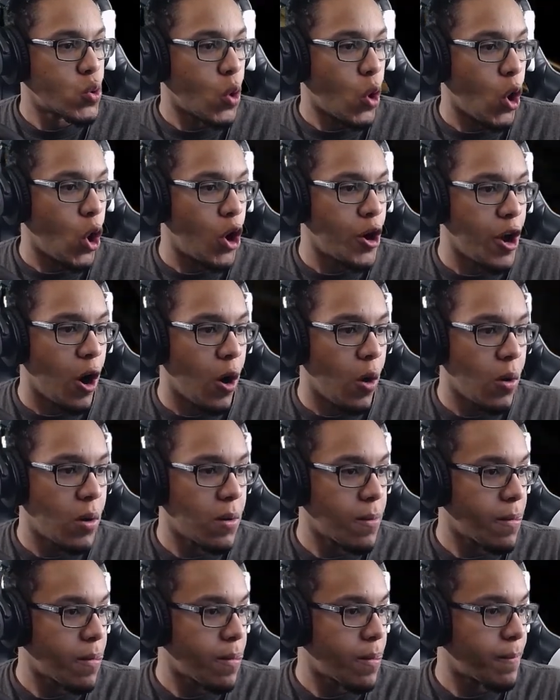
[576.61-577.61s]
Oh no.
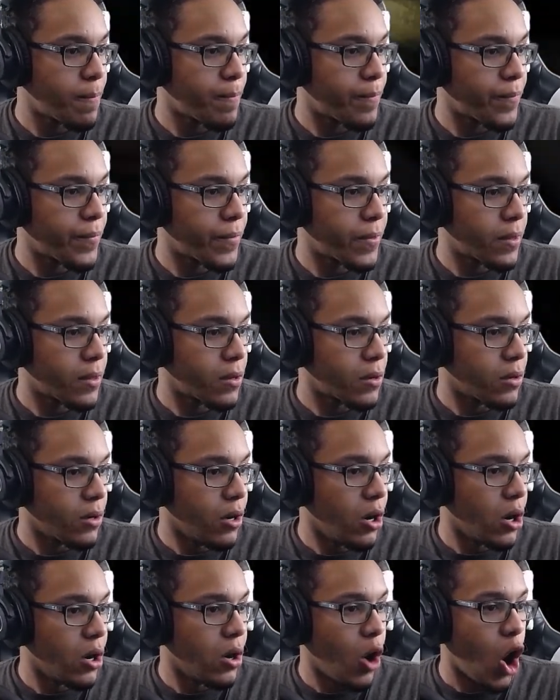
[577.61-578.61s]

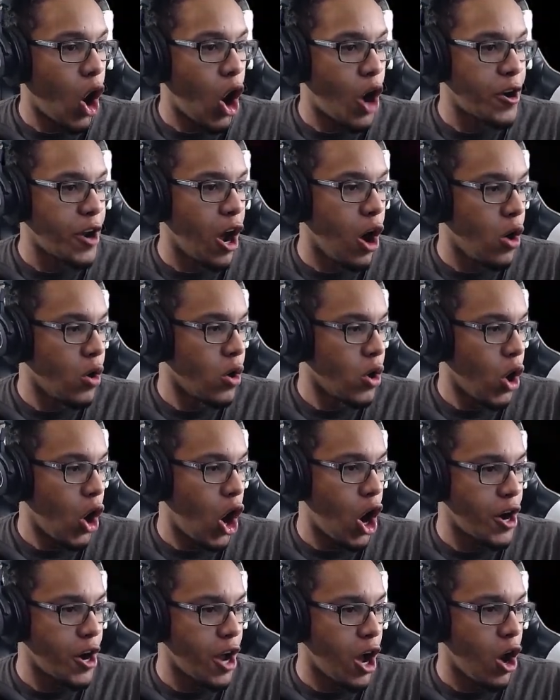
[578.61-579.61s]
Oh no.
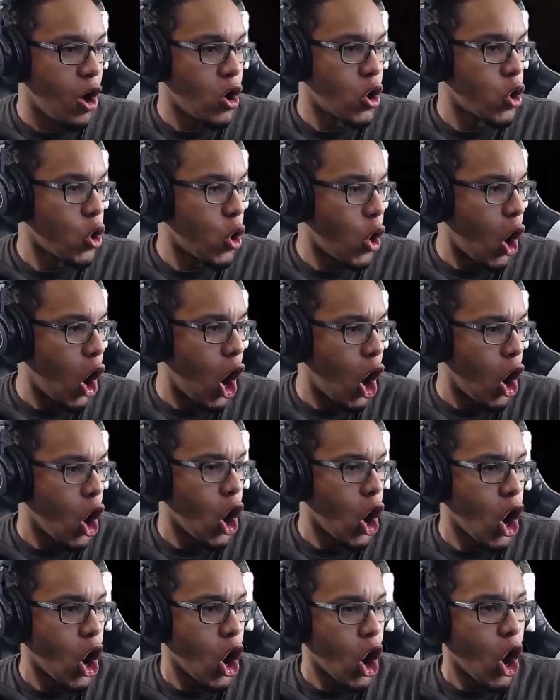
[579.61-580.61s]
Oh no. Oh.
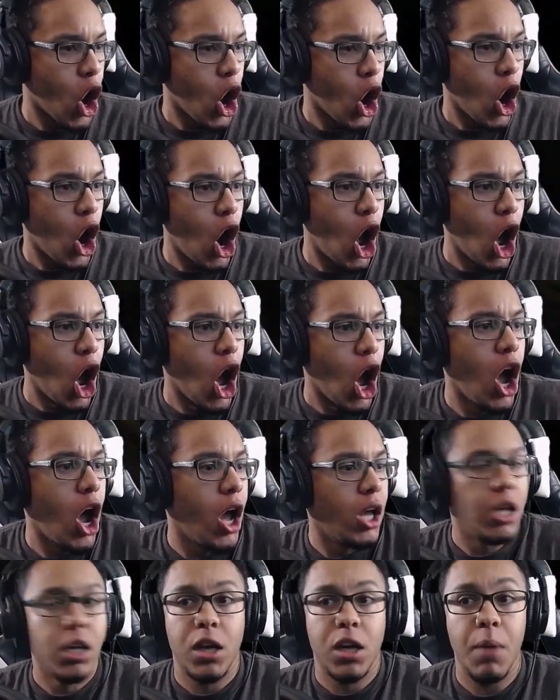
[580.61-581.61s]
Oh.
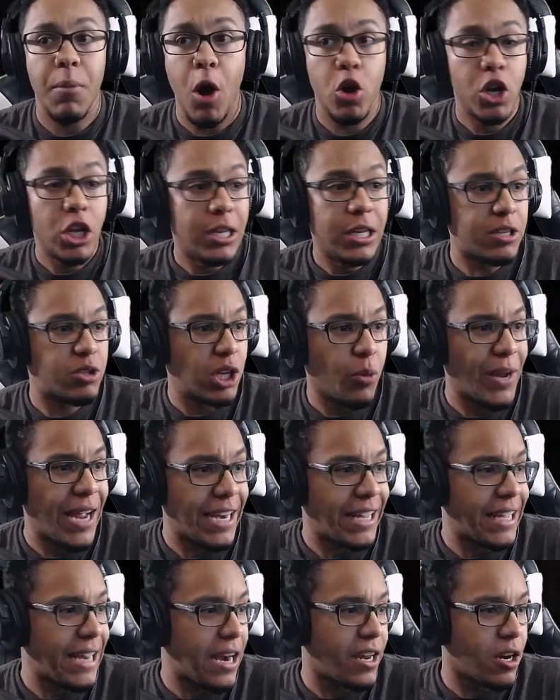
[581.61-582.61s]
Come on. Let's. We
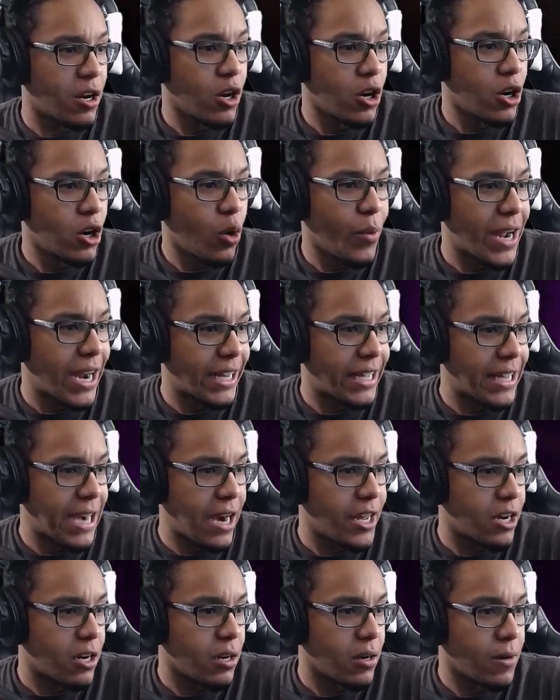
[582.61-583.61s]
gotta get out of here. We gotta get out
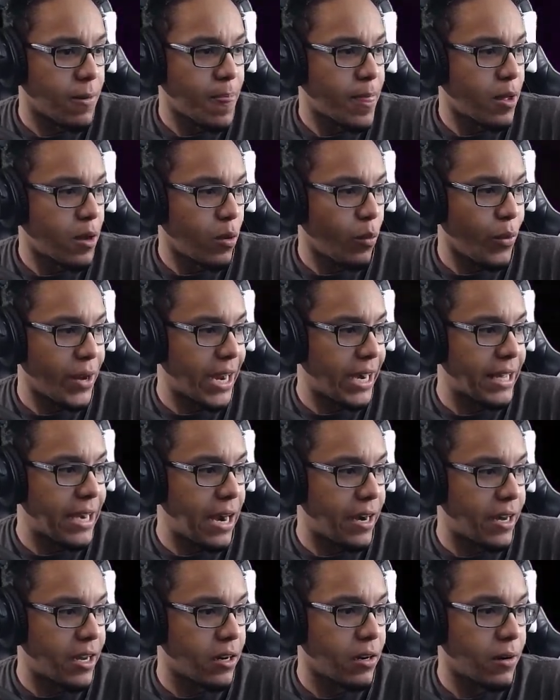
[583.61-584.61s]
of here. We gotta get
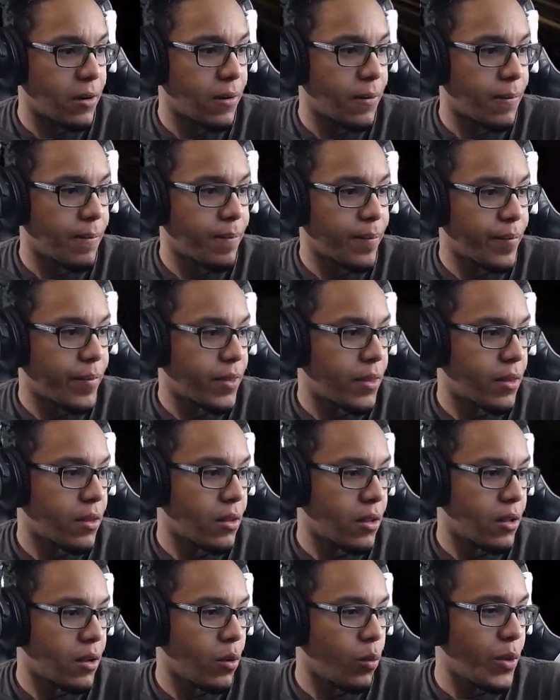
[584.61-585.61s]
out of here.
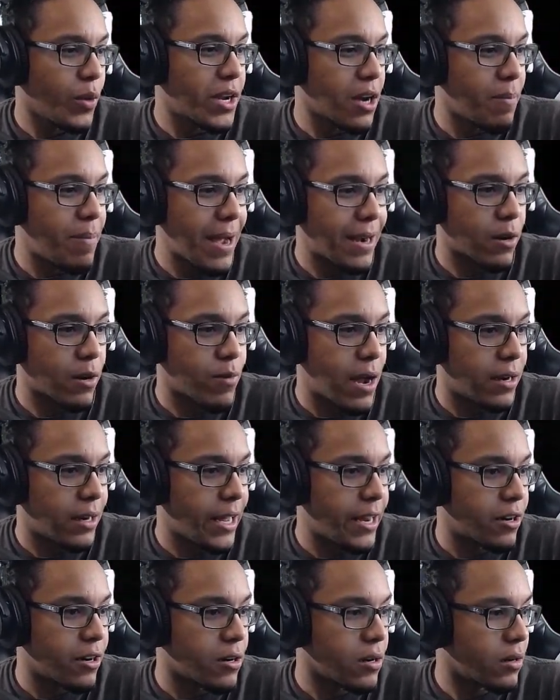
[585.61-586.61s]
We come back around
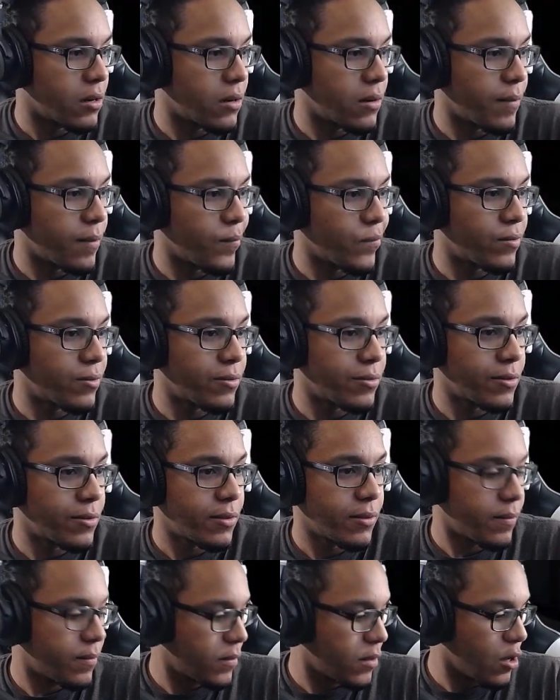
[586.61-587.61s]
later.
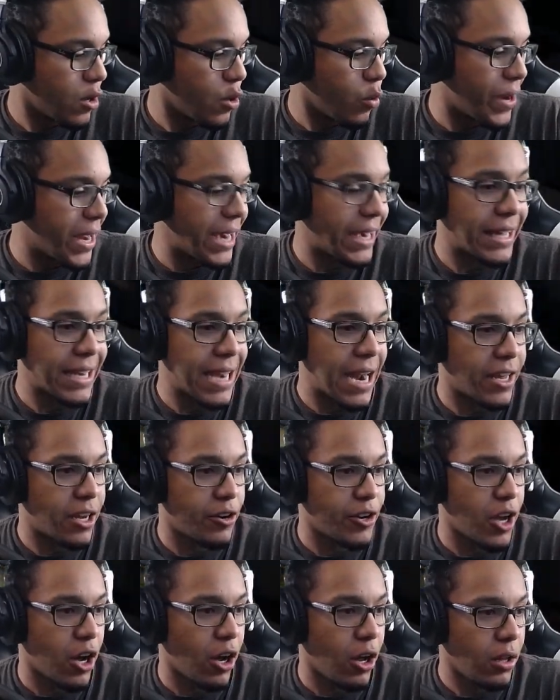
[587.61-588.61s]
We gotta get out of
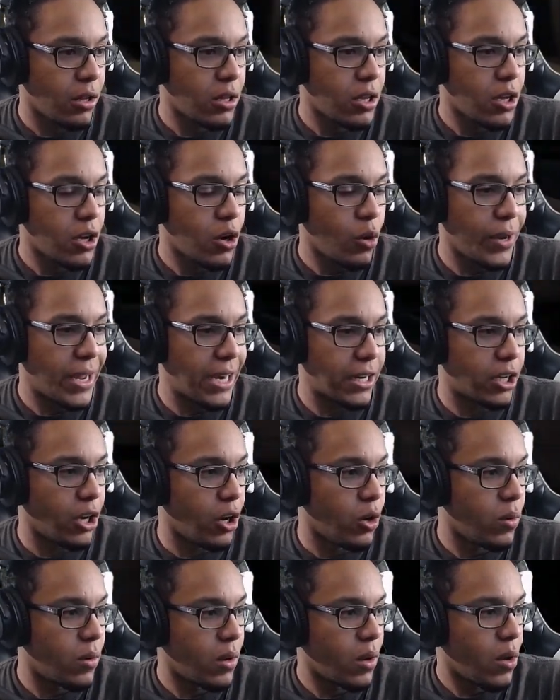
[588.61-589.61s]
here, y'all. We gotta
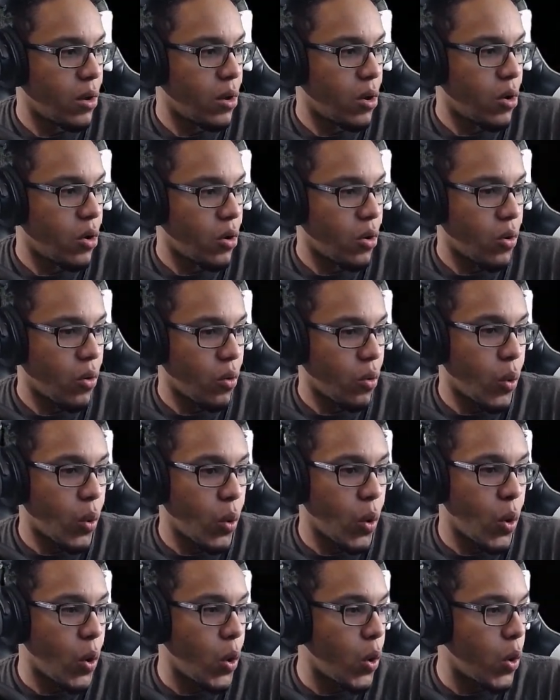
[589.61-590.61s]
go.
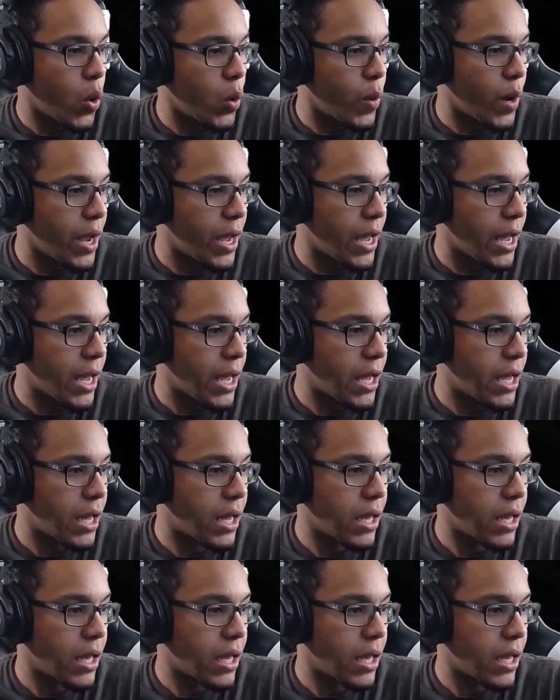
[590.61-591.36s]
Ooh-wee.